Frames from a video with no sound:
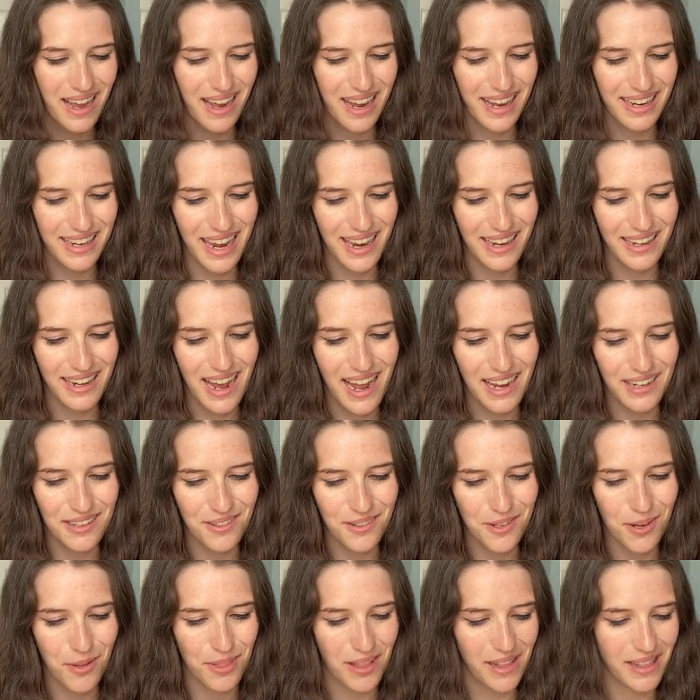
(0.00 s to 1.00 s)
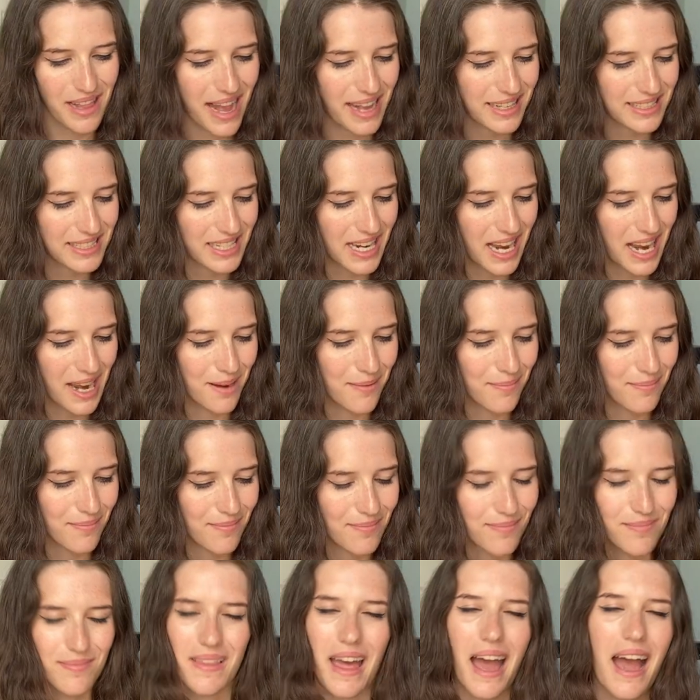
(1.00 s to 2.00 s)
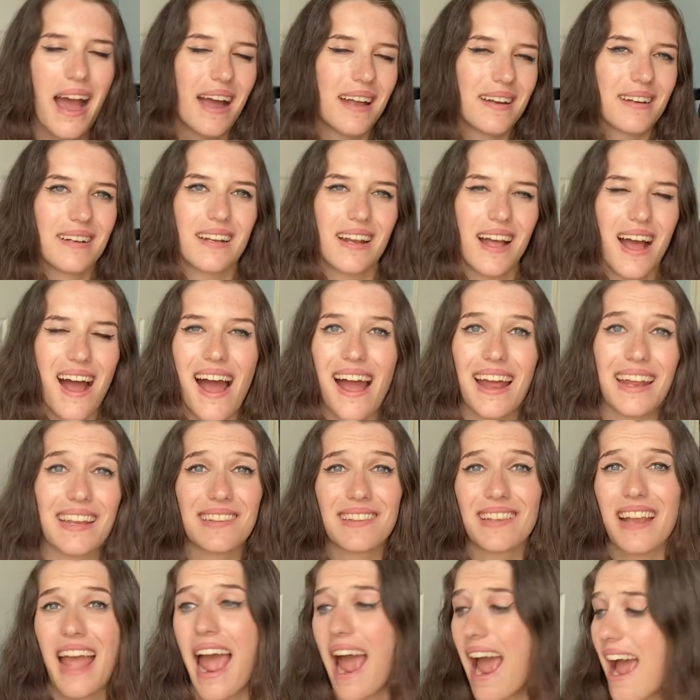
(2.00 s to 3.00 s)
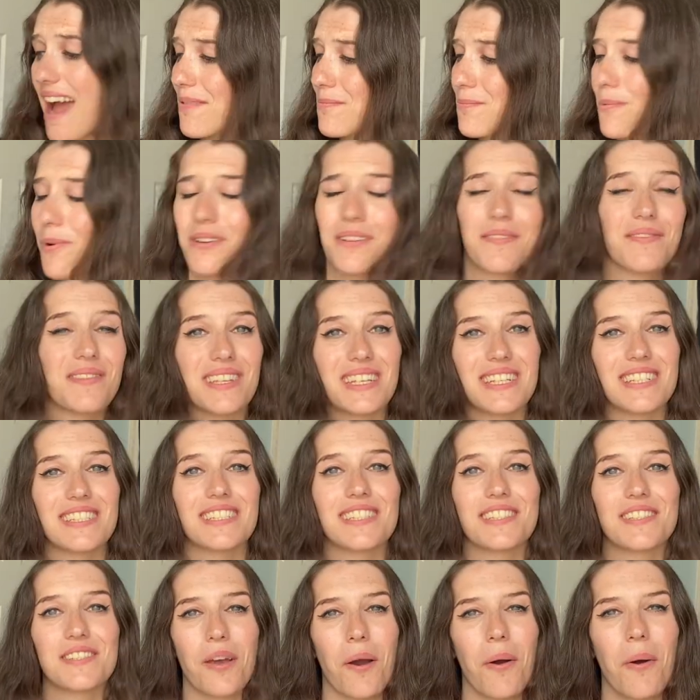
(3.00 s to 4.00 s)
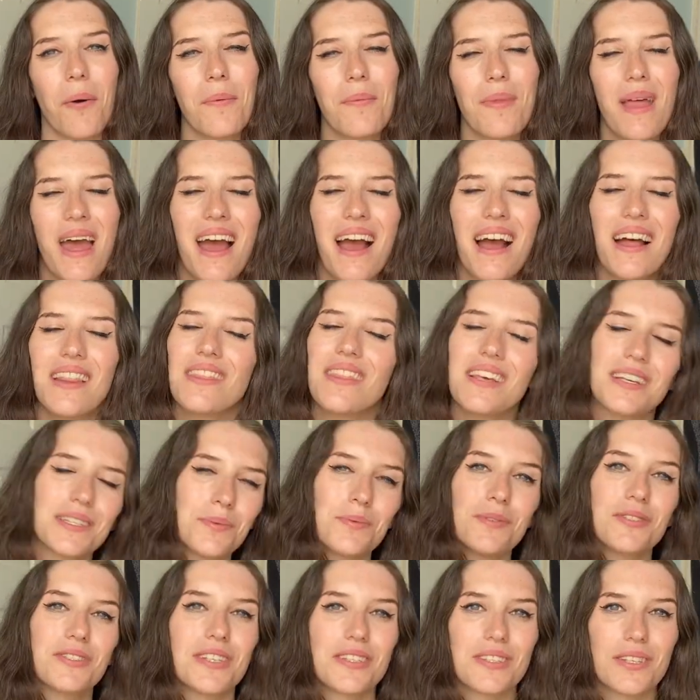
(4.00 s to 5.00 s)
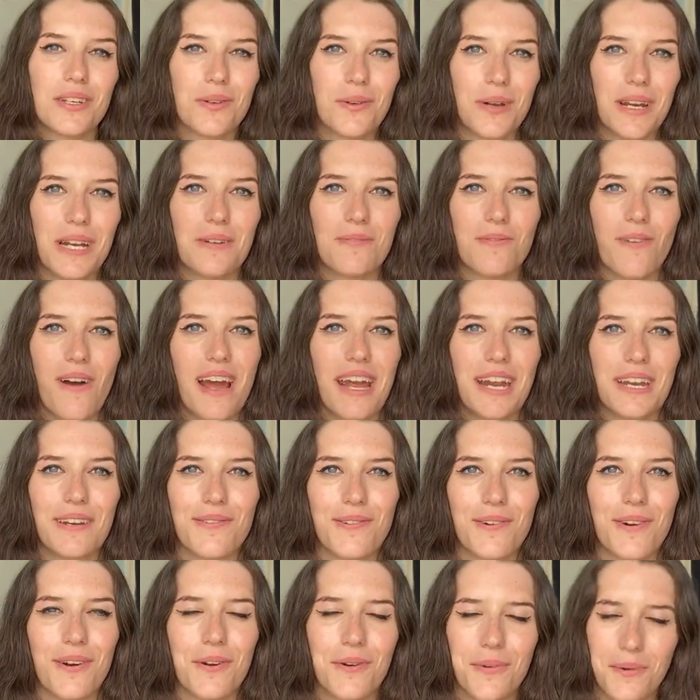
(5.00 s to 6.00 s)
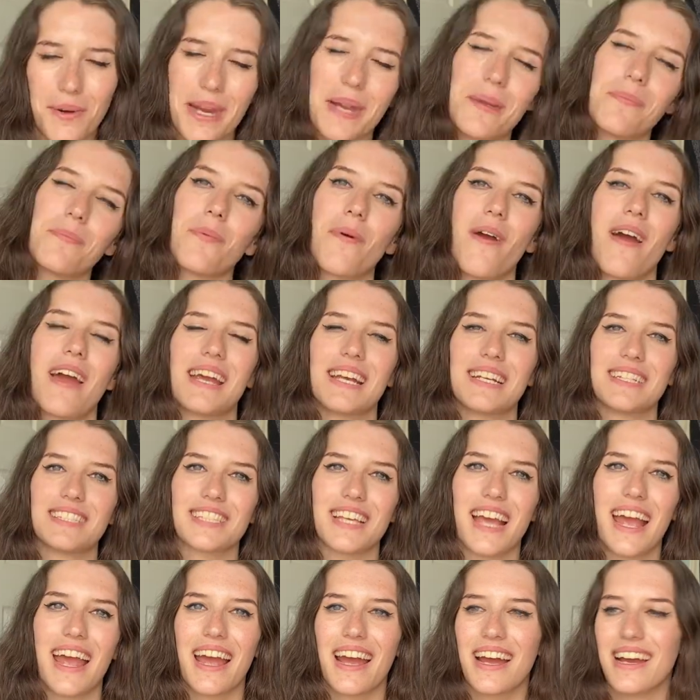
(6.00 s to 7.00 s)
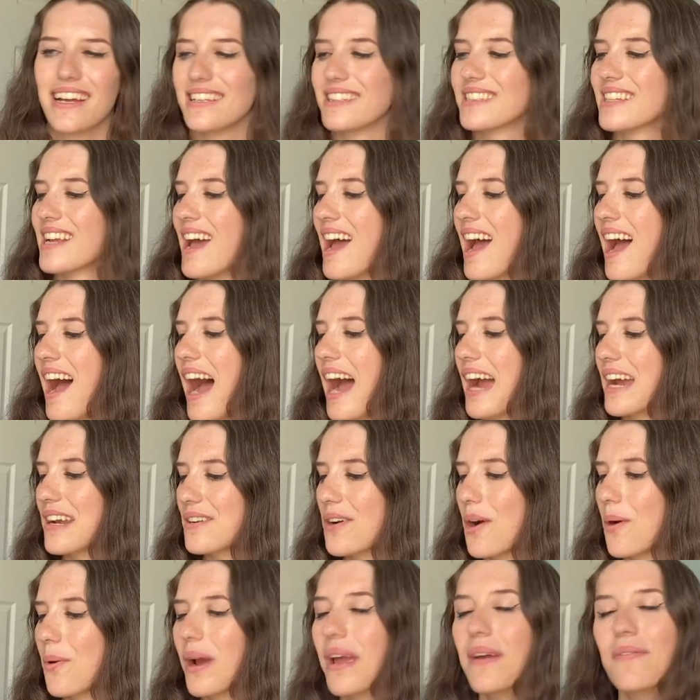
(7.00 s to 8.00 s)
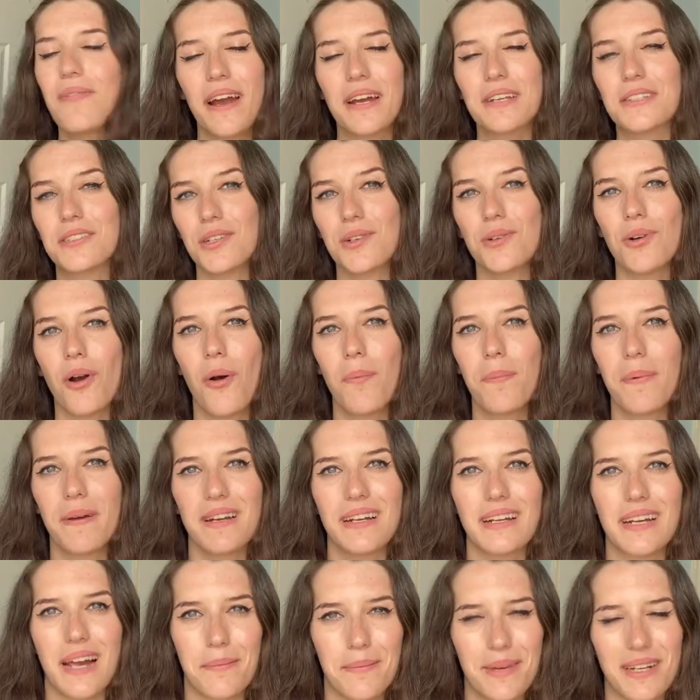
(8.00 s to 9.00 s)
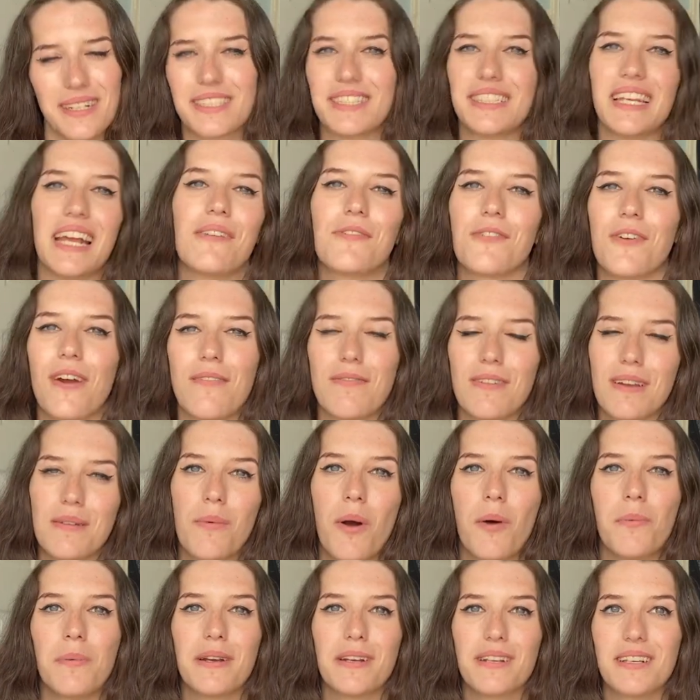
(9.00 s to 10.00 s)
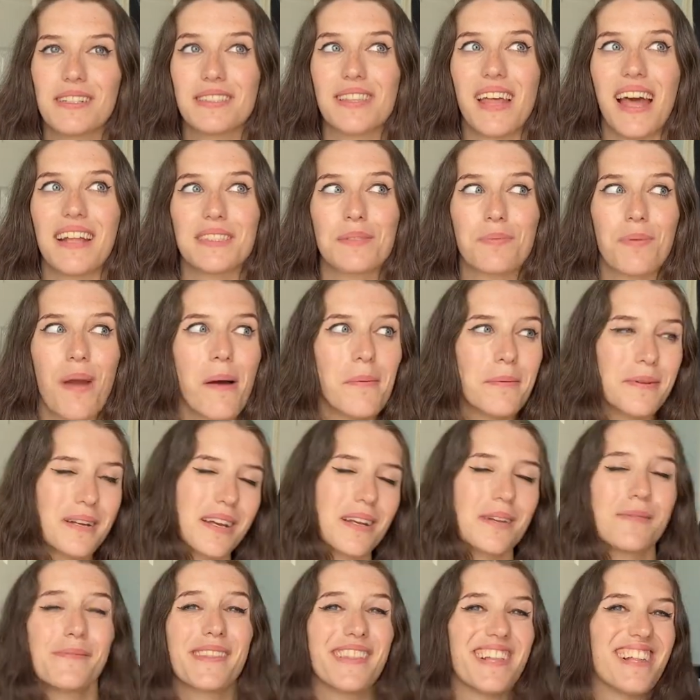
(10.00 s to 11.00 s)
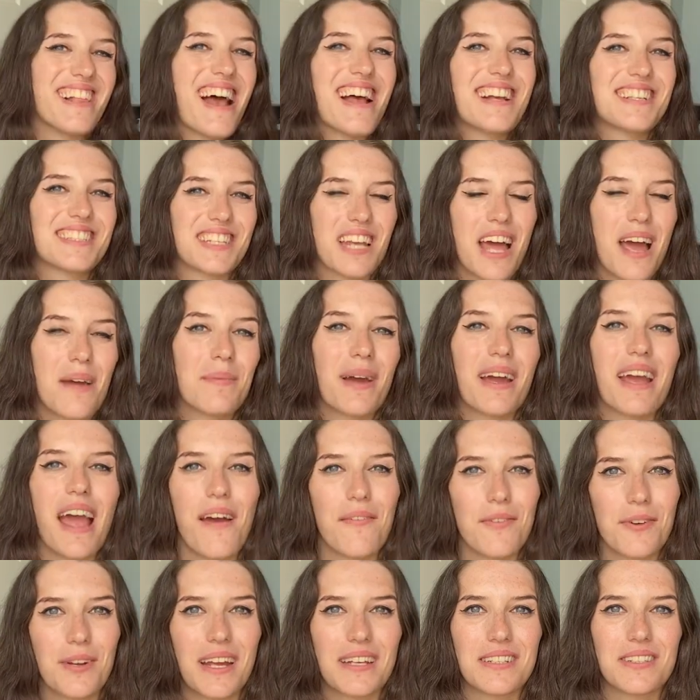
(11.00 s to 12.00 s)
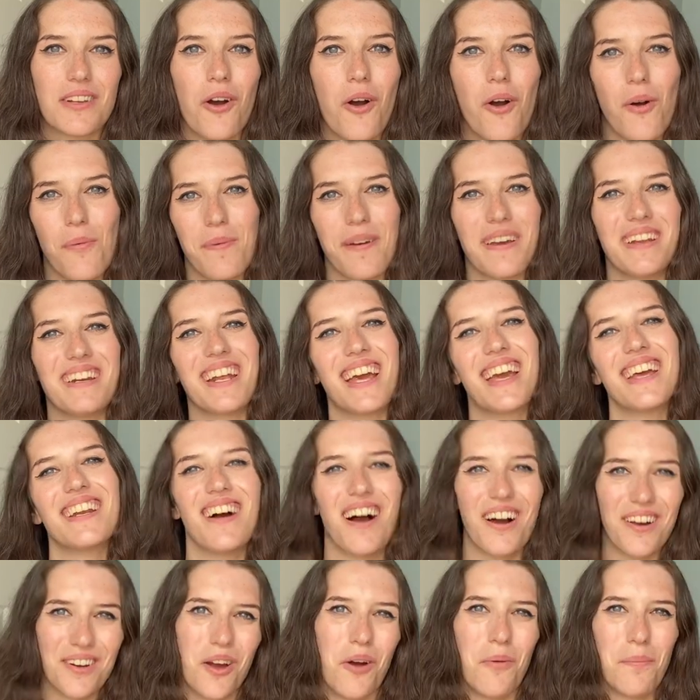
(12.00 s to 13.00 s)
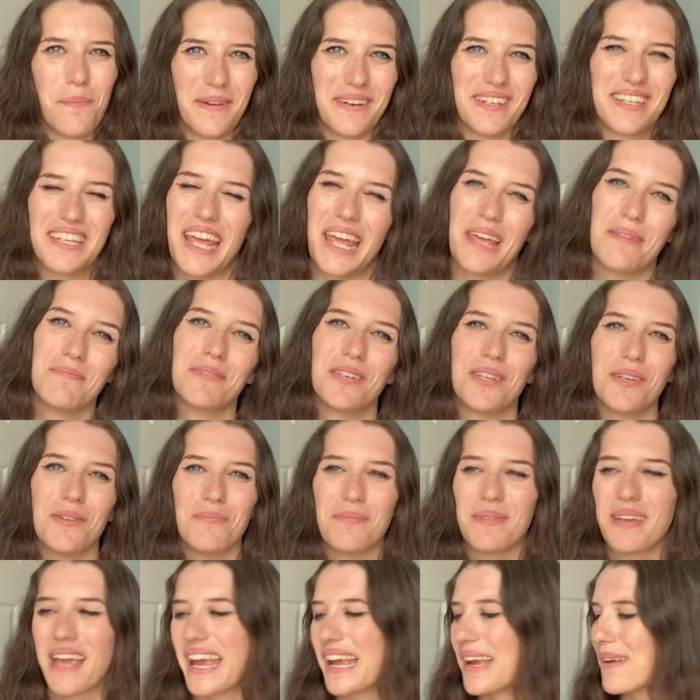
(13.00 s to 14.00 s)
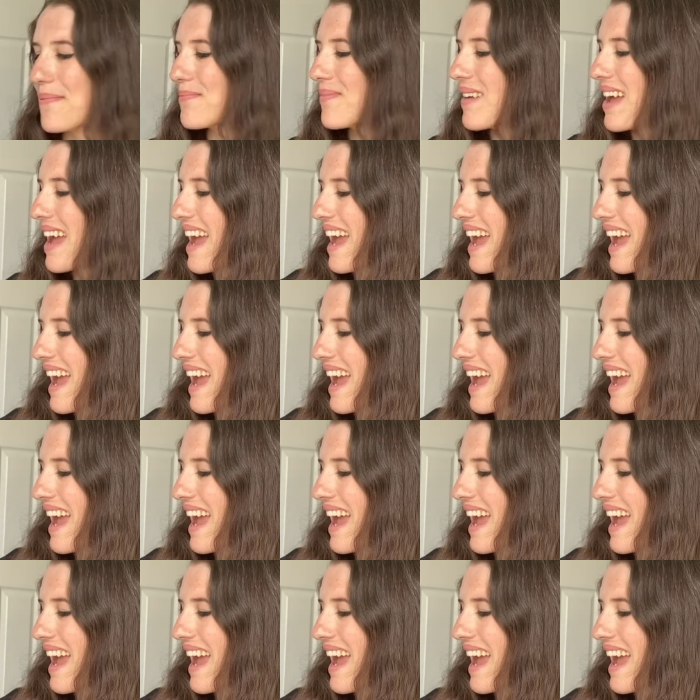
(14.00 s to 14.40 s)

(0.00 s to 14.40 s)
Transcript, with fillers: Again, I don't know the last time that I had one of these, so this was just a great find for a great price, and I know if I do open it, I'm gonna savor every moment because that's probably gonna be the last time I ever get to open an unopened GameCube game.